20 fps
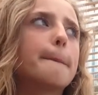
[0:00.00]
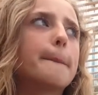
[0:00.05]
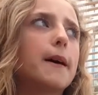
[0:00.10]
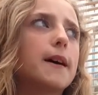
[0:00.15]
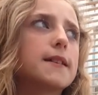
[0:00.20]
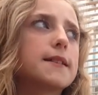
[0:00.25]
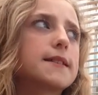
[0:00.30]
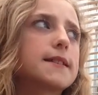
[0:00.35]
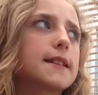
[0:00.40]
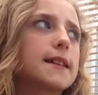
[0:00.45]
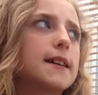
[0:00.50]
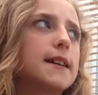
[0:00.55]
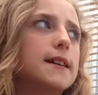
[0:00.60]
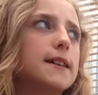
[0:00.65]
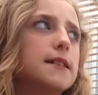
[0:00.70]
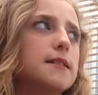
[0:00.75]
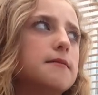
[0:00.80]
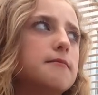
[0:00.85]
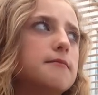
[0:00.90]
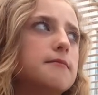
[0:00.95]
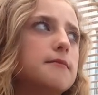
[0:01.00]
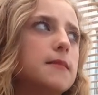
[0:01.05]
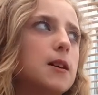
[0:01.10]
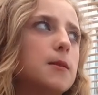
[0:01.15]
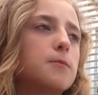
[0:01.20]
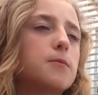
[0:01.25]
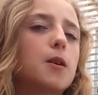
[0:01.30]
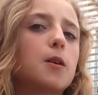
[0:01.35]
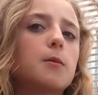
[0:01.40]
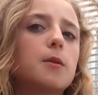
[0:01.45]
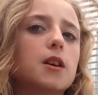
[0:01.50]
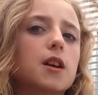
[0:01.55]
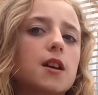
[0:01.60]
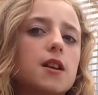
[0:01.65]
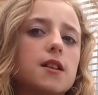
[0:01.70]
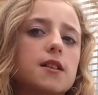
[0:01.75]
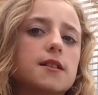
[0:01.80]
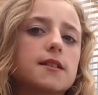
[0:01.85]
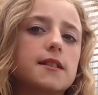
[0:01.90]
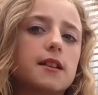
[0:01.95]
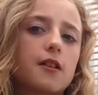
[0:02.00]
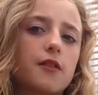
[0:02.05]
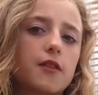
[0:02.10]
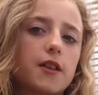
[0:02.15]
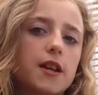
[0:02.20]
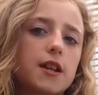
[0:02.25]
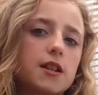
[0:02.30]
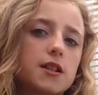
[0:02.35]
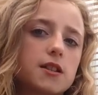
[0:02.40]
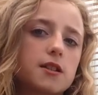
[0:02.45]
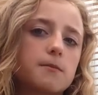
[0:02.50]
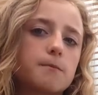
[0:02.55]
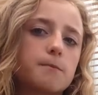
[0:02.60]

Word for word: But um, I'm probably going to sell these.